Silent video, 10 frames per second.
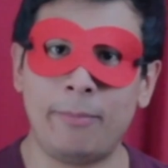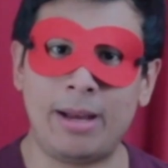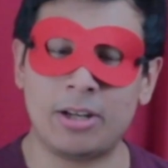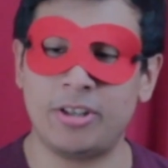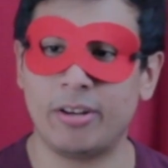
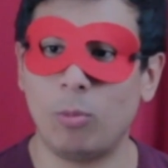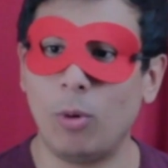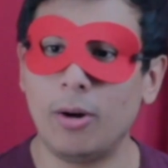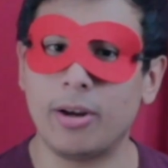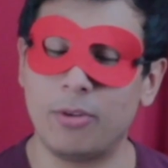ActionX.
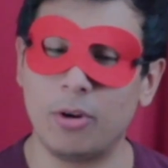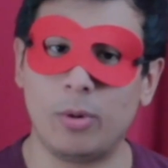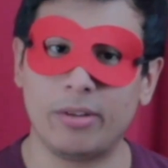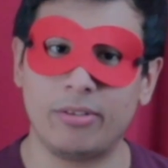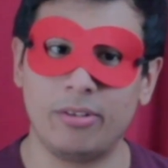Welcome to
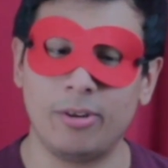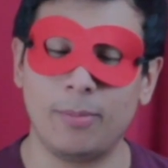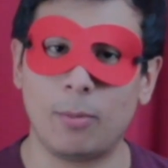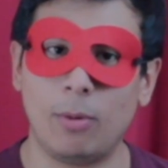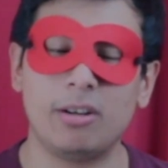What's in
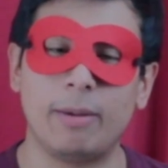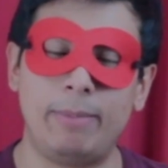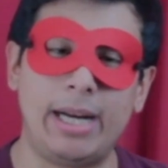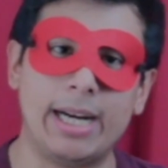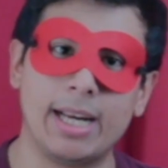Tuber. Welcome
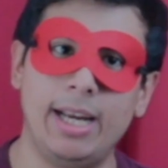back.